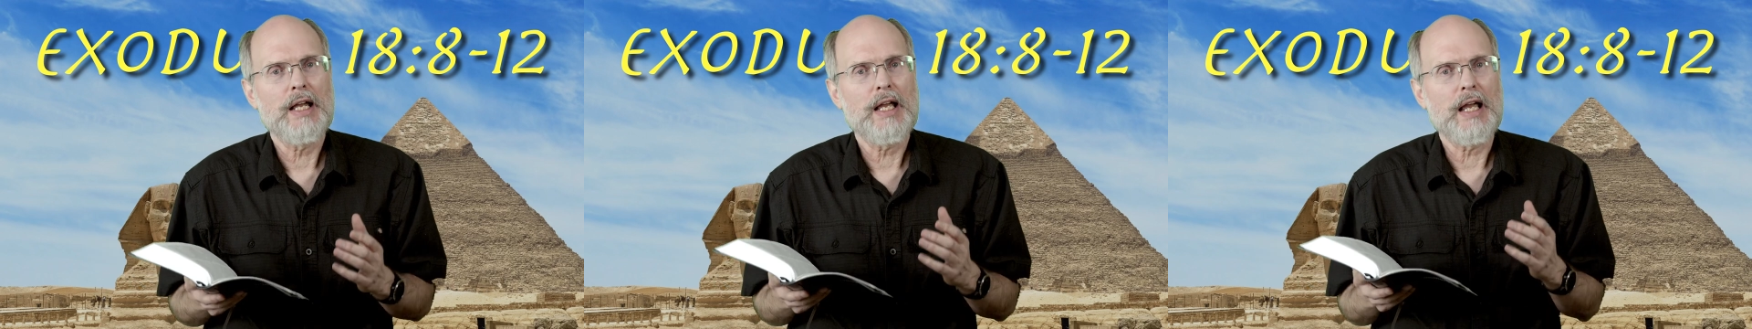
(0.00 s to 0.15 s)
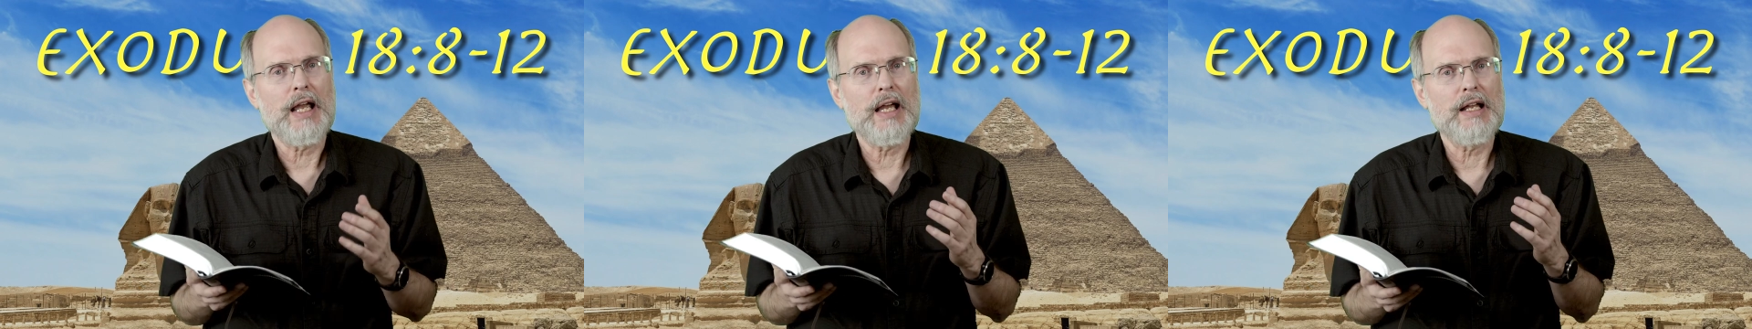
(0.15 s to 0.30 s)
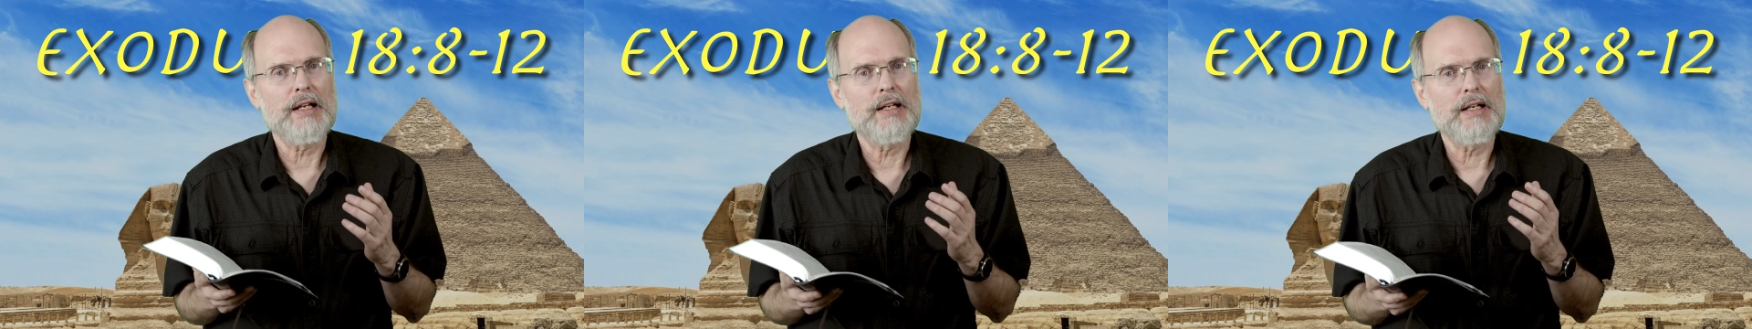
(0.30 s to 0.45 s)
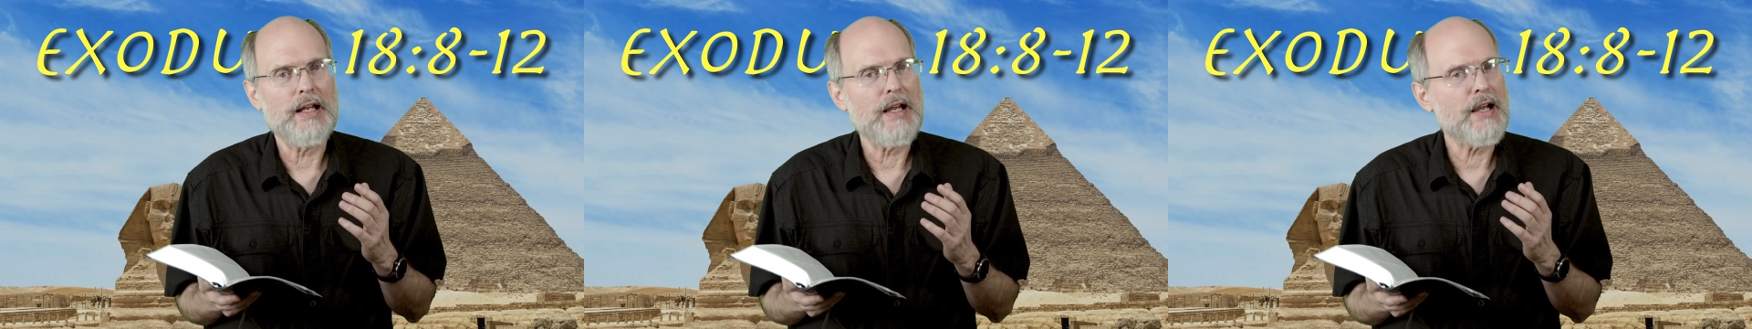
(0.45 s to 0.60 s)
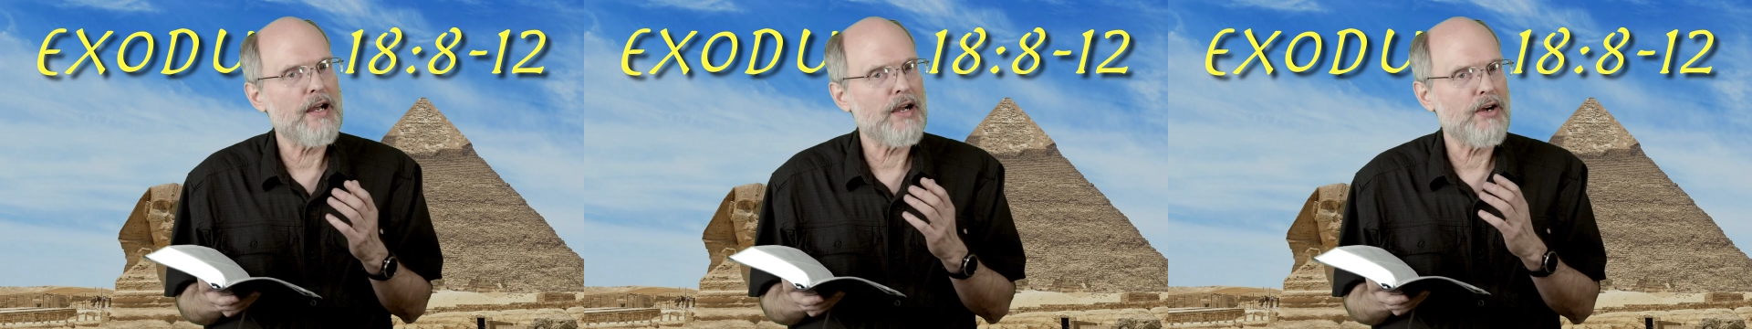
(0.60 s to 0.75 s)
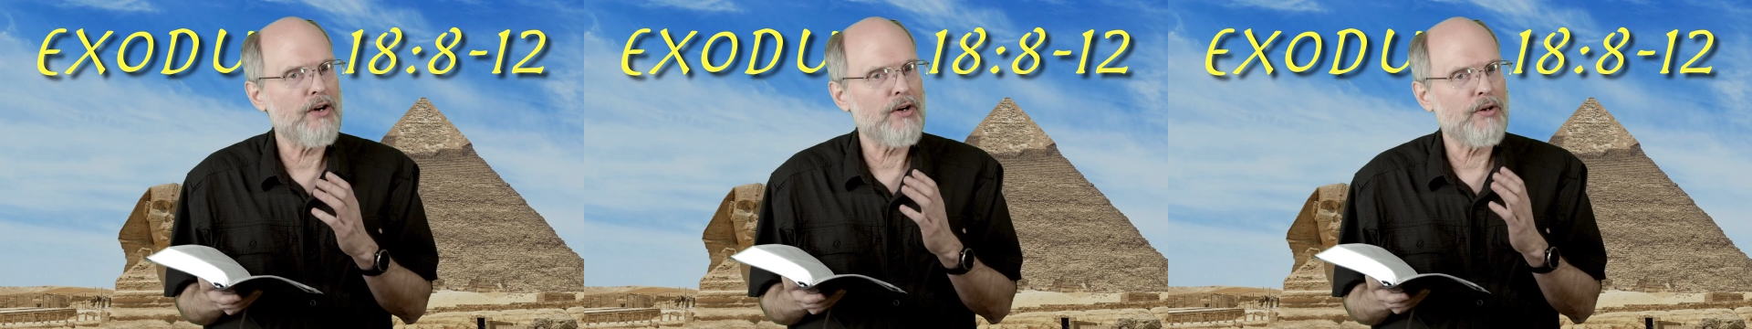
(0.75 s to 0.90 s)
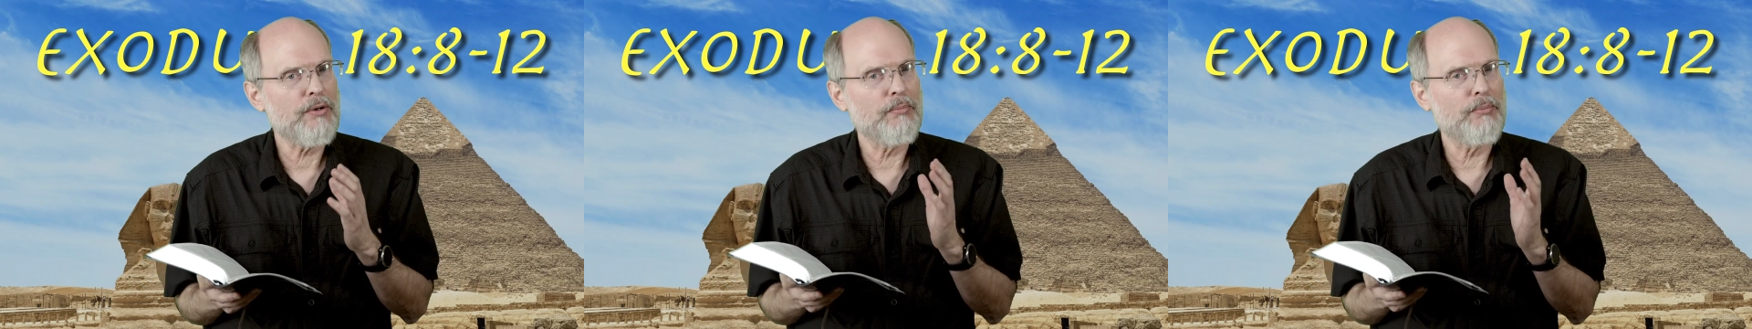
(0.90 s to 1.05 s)
and
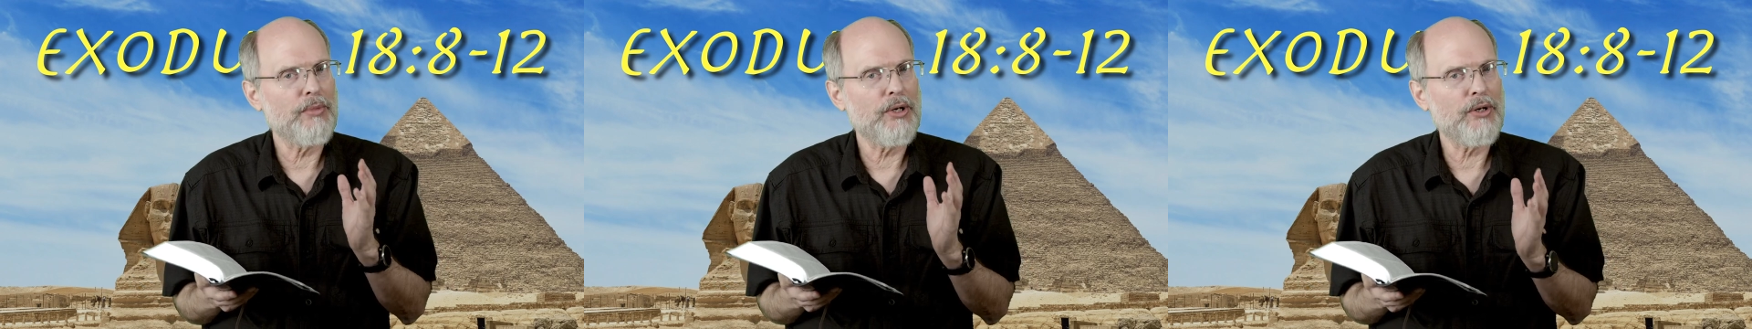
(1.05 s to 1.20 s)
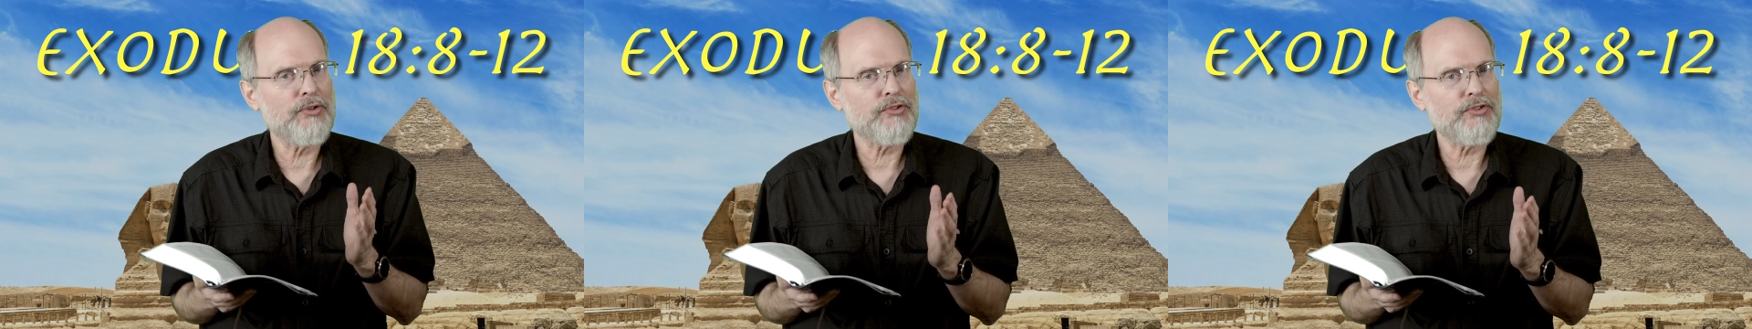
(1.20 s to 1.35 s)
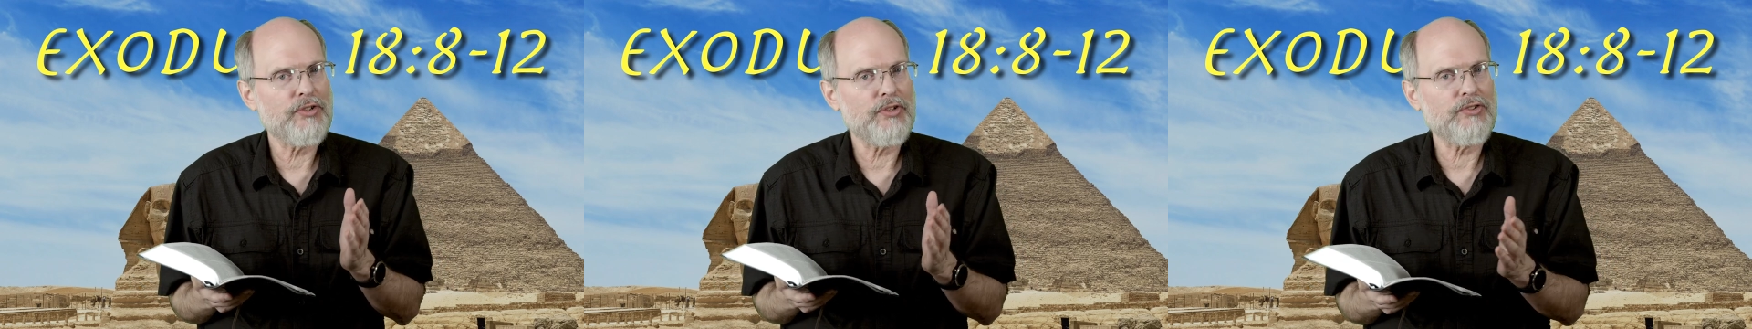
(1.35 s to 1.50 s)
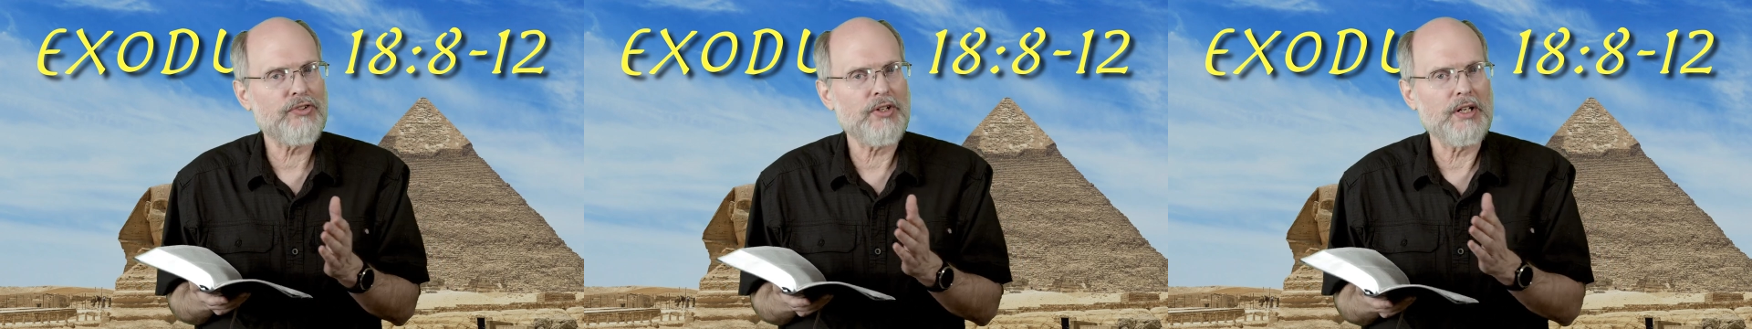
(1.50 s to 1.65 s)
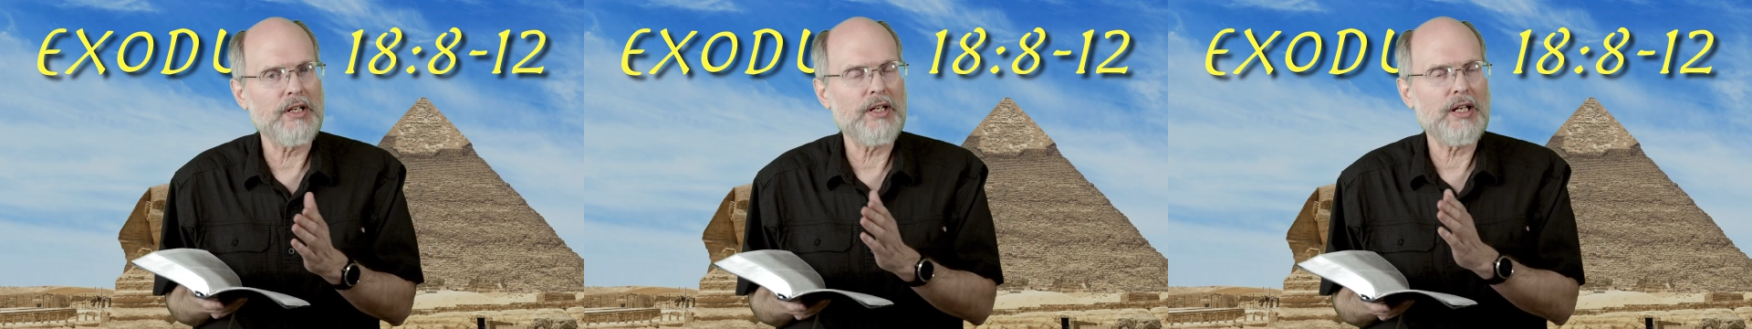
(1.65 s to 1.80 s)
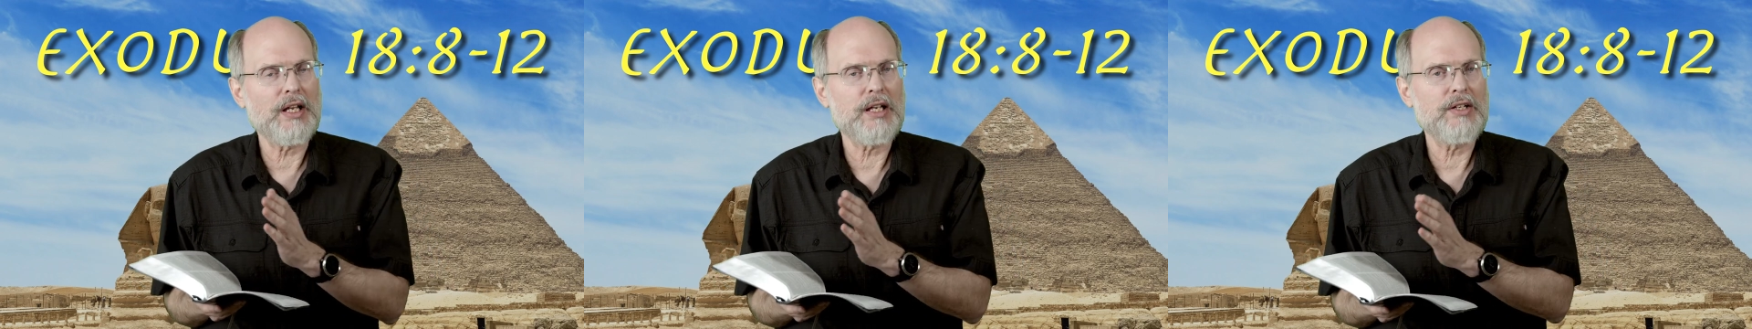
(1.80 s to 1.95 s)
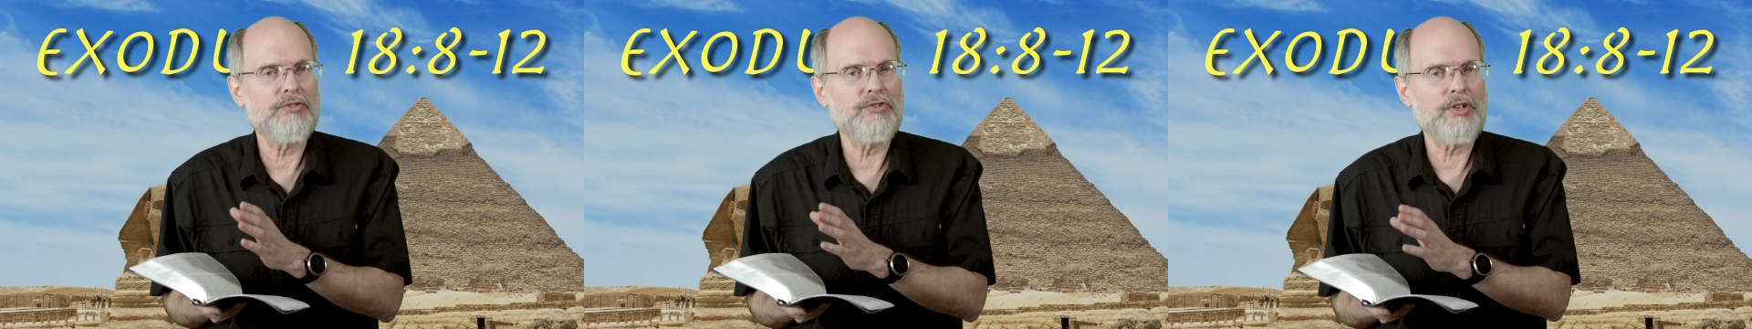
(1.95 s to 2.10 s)
now Moses and